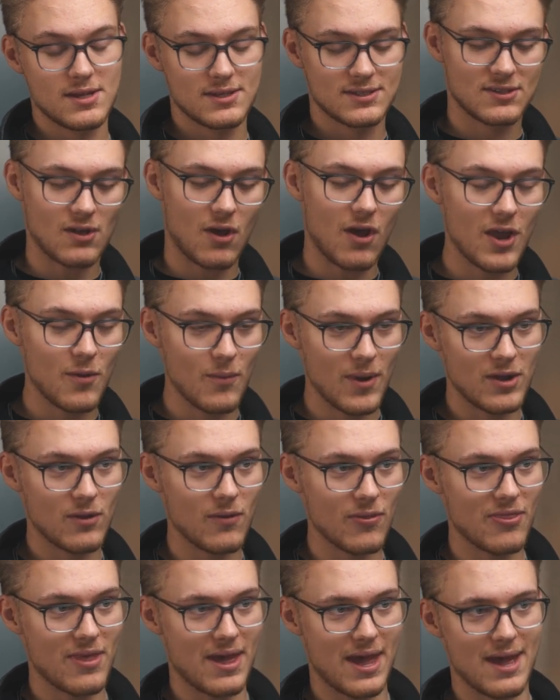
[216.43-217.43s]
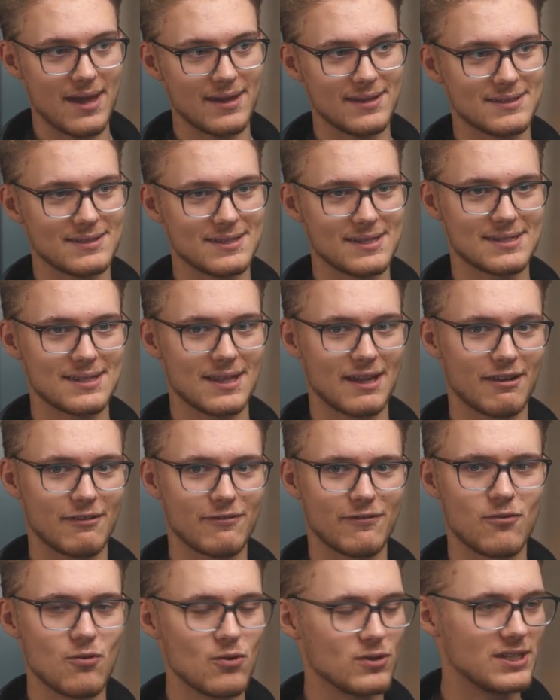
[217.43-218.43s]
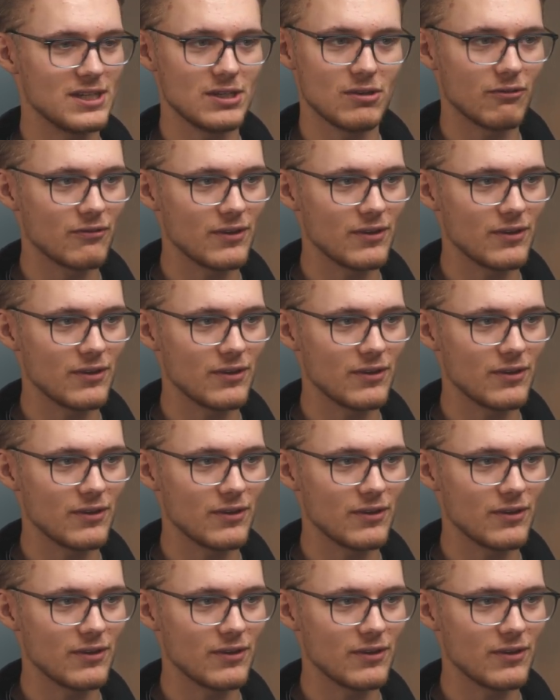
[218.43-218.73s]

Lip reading: So I went on there as this like 14